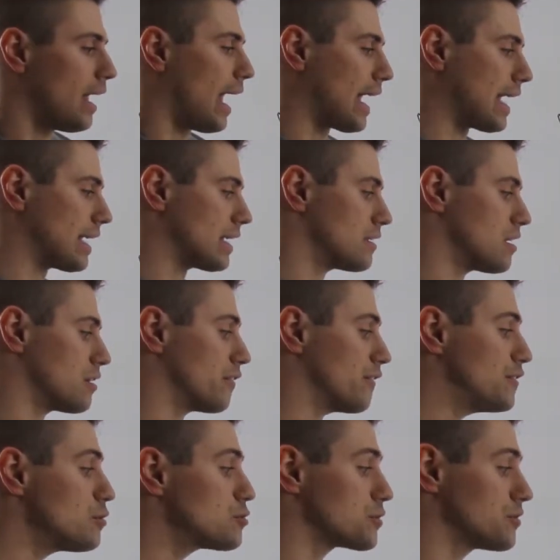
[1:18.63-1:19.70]
And in a
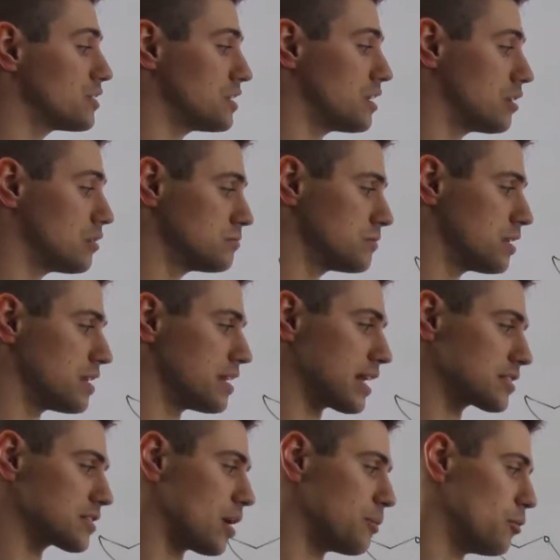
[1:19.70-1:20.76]
future video, in the
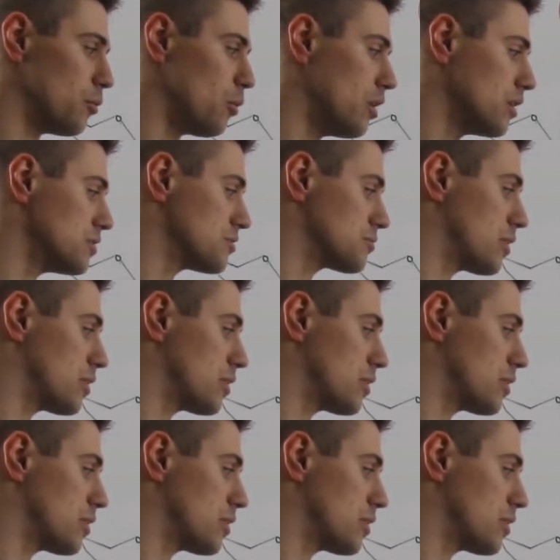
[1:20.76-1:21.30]
next couple ones,